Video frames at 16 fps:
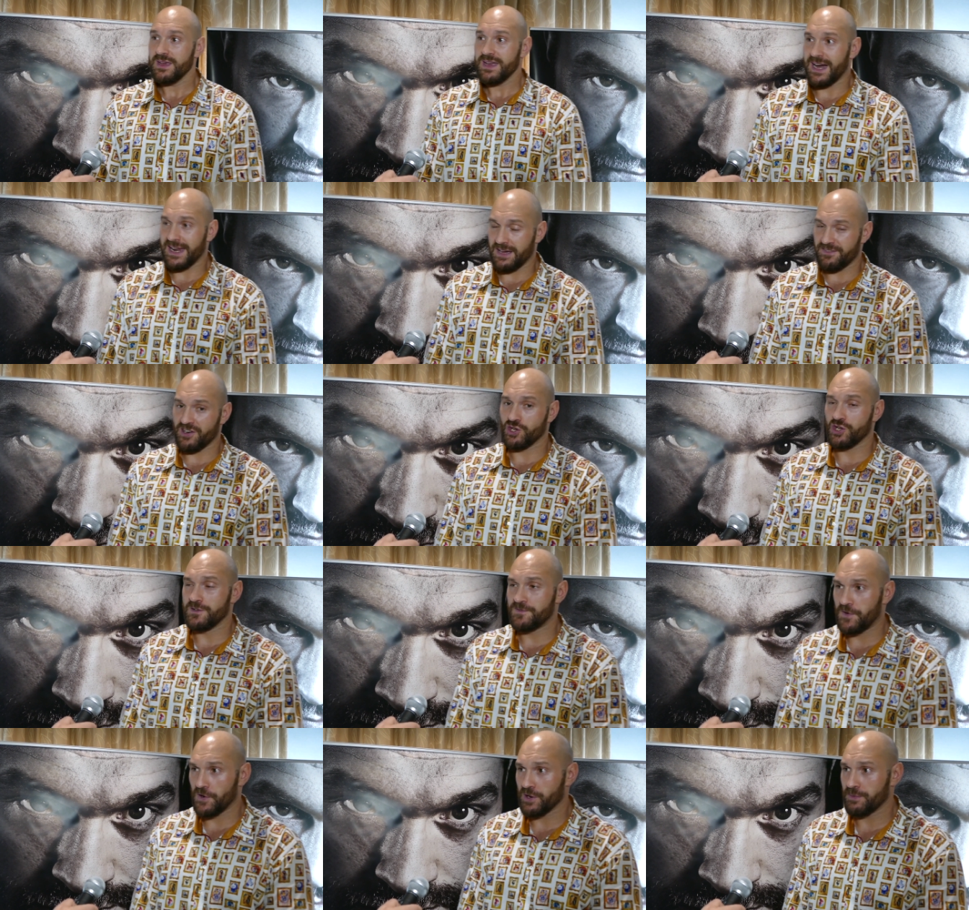and having all
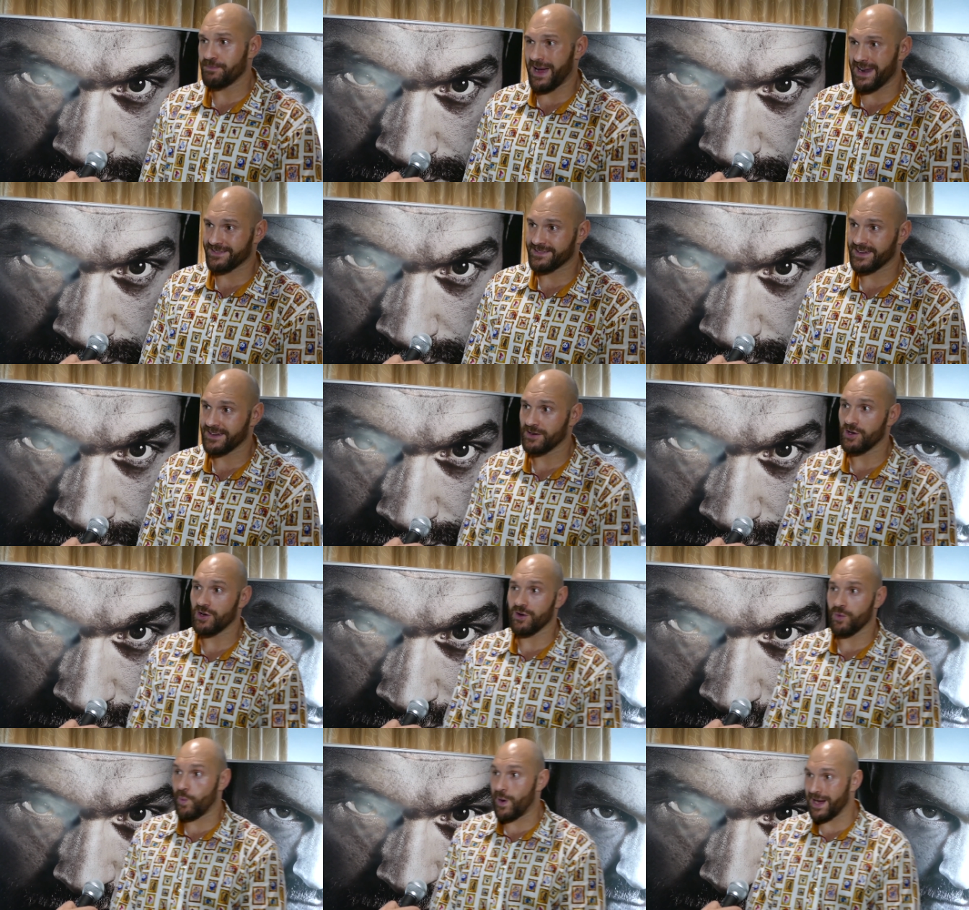fun and banter
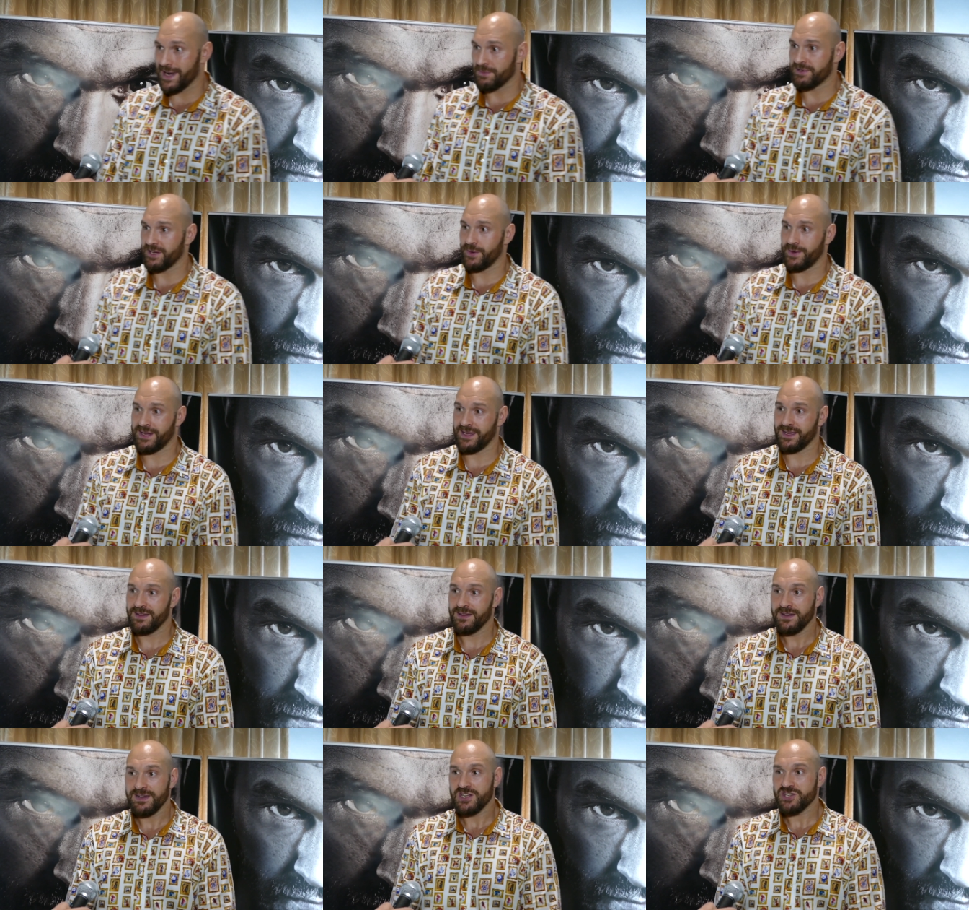while I'm doing it.
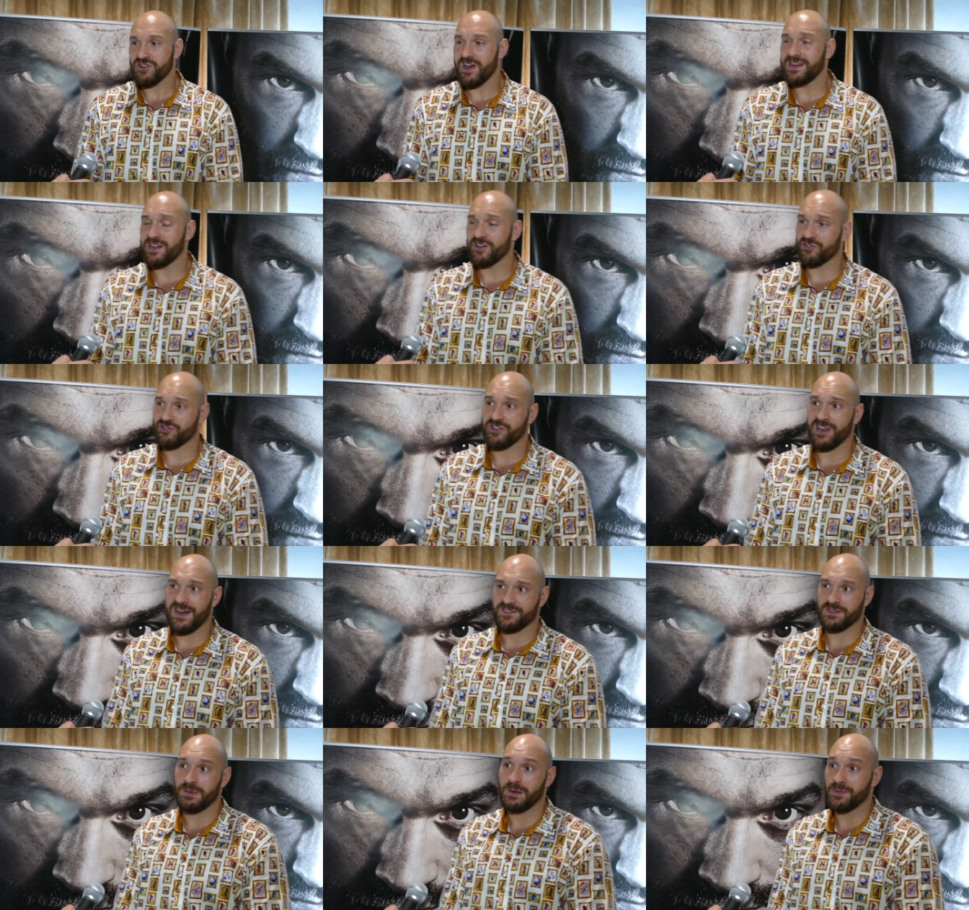Training doesn't
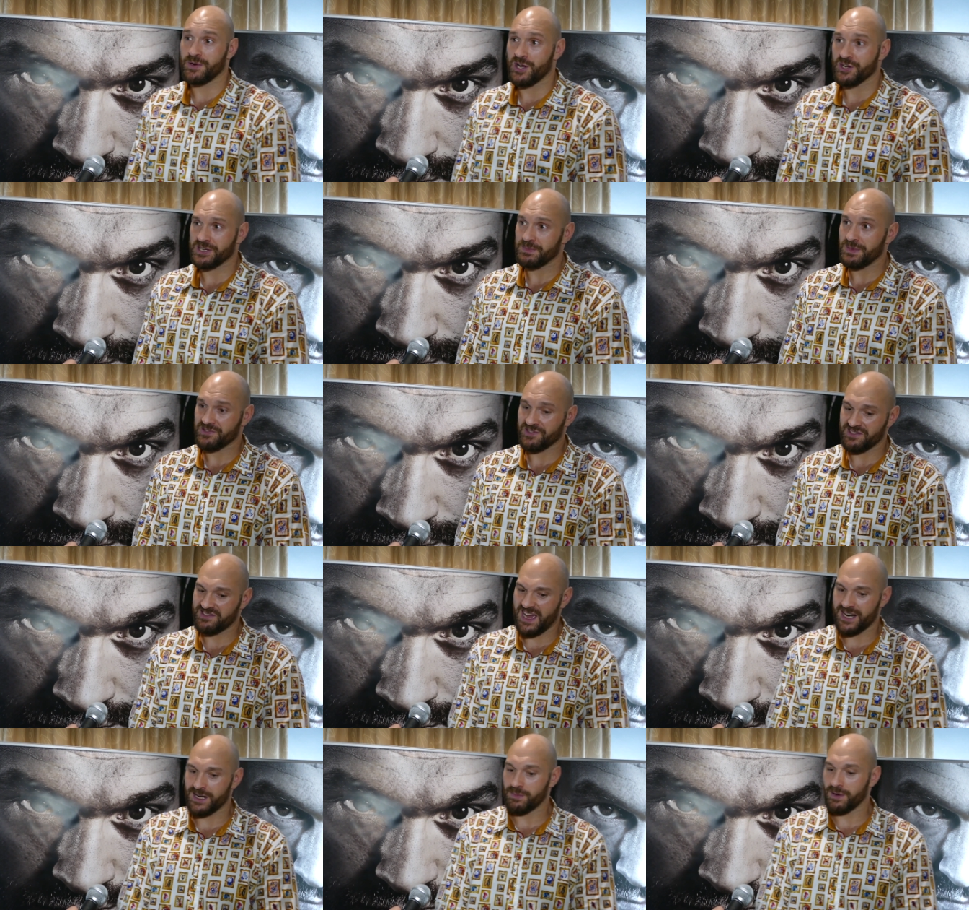have to be monotonous and
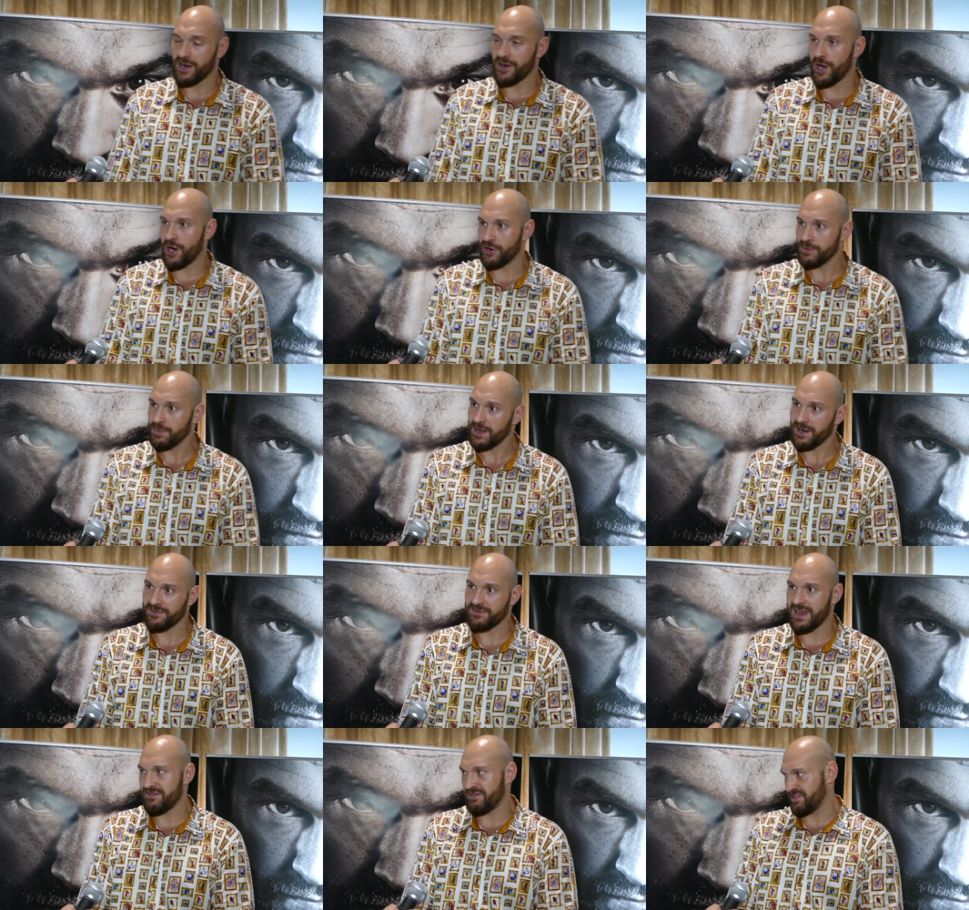terrible and horrible
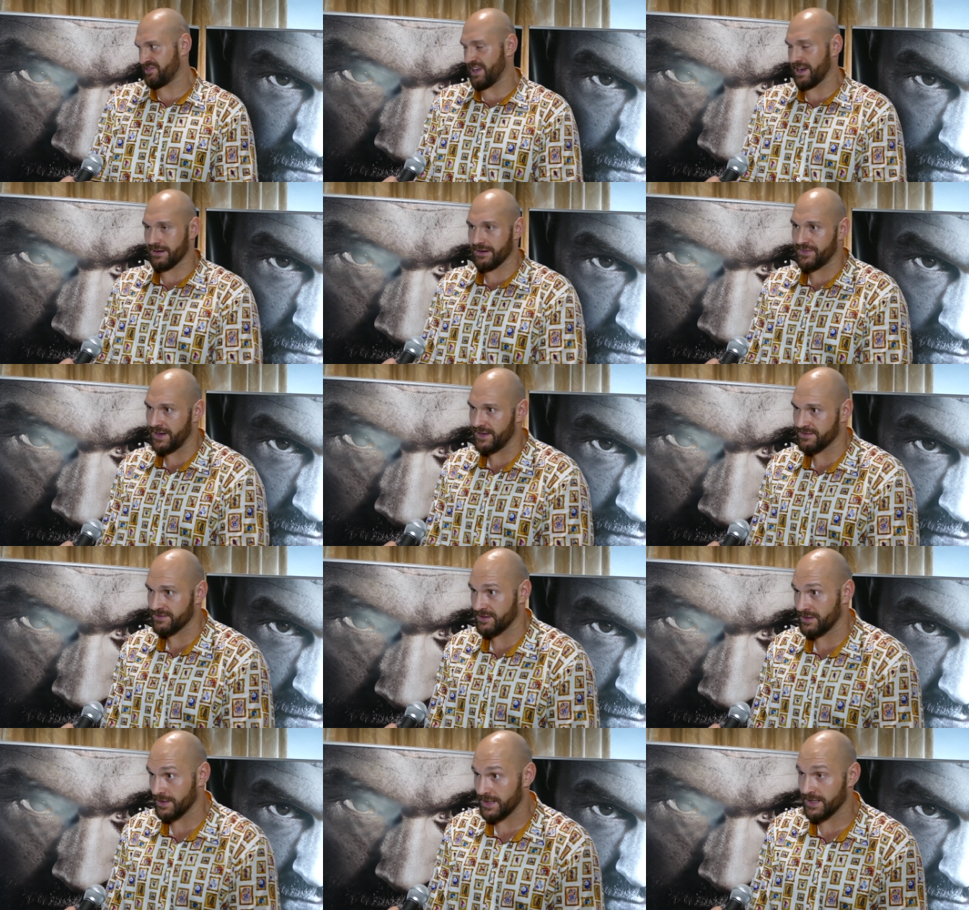and every sacrifice
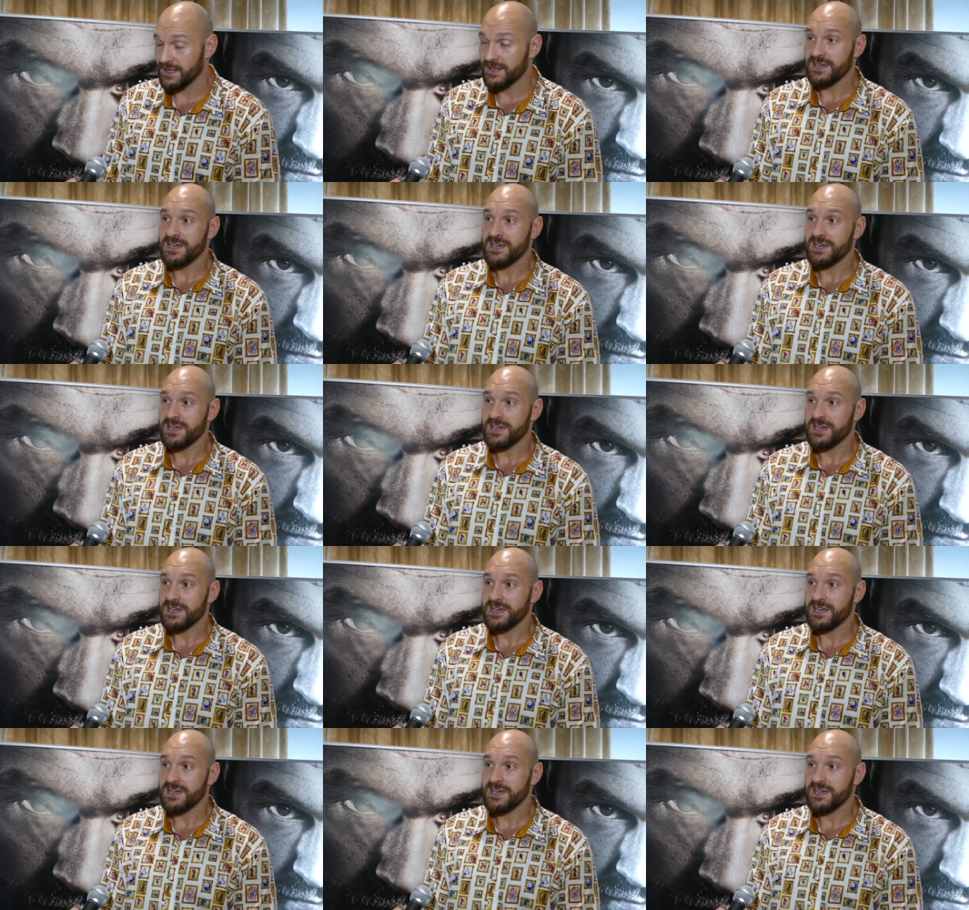and all that